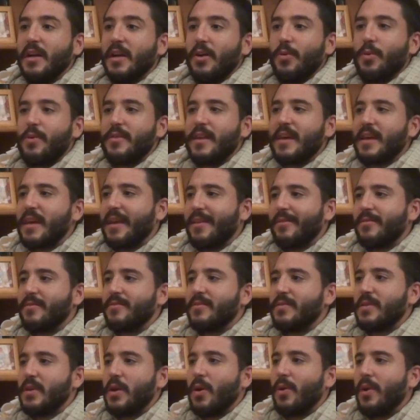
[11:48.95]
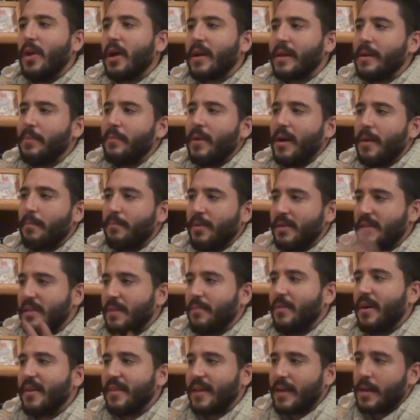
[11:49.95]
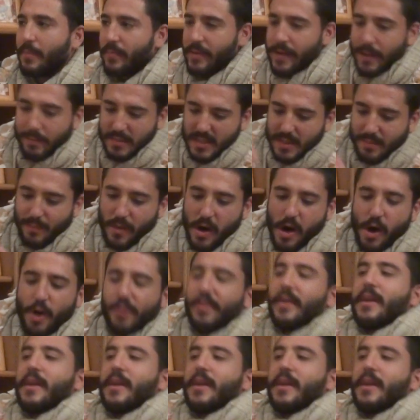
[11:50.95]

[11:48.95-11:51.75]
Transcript: where they can, lagima, pratima, they can become small,